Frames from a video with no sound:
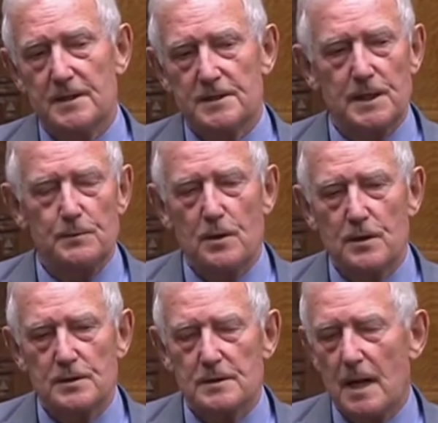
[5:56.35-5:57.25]
She
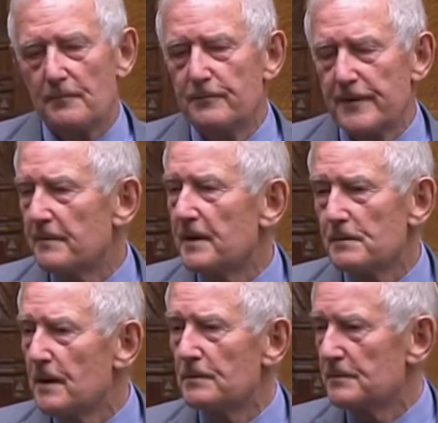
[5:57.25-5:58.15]
was very
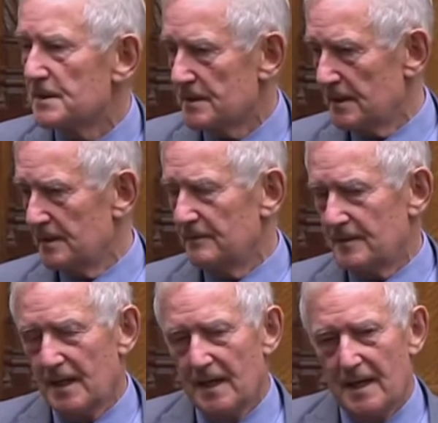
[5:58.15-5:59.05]
well received,